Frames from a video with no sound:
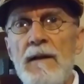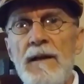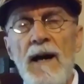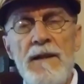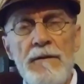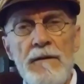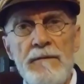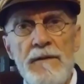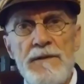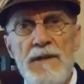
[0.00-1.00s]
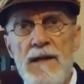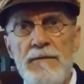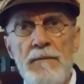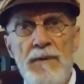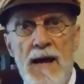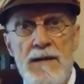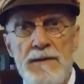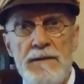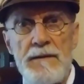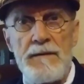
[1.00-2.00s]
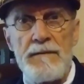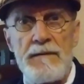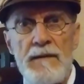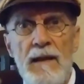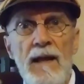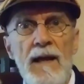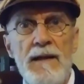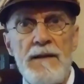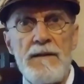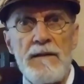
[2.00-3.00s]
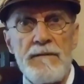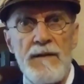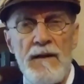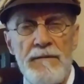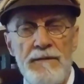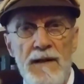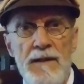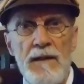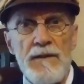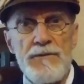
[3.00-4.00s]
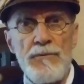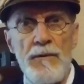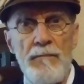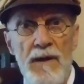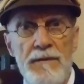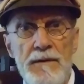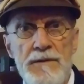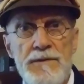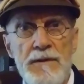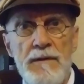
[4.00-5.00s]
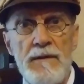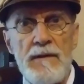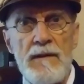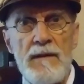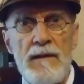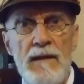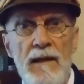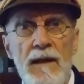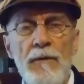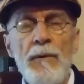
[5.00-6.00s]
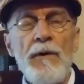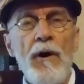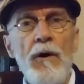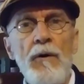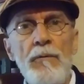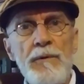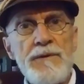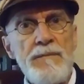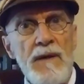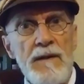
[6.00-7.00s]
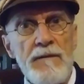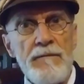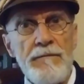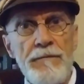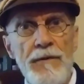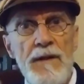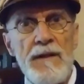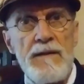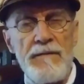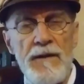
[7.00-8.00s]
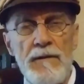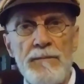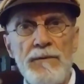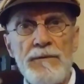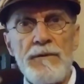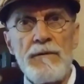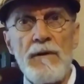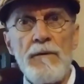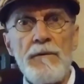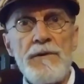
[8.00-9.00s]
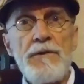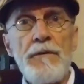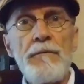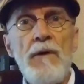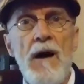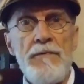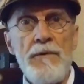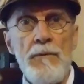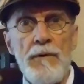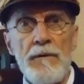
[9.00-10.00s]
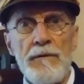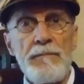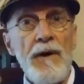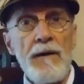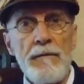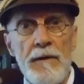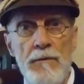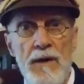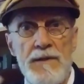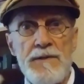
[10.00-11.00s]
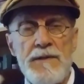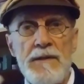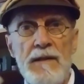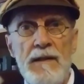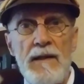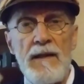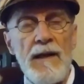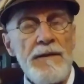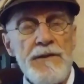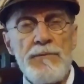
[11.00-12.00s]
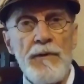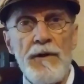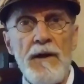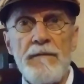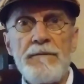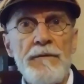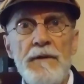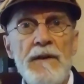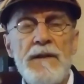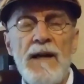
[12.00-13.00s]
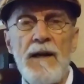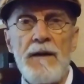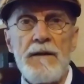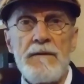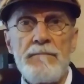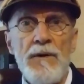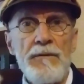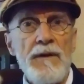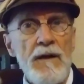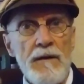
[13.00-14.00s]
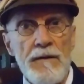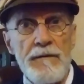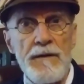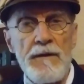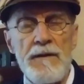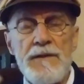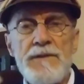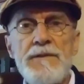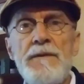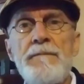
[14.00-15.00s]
Neither of us ever patented any of our findings or methods. We always made it freely available to growers throughout the world upon request, and this went on for the entirety of both our careers.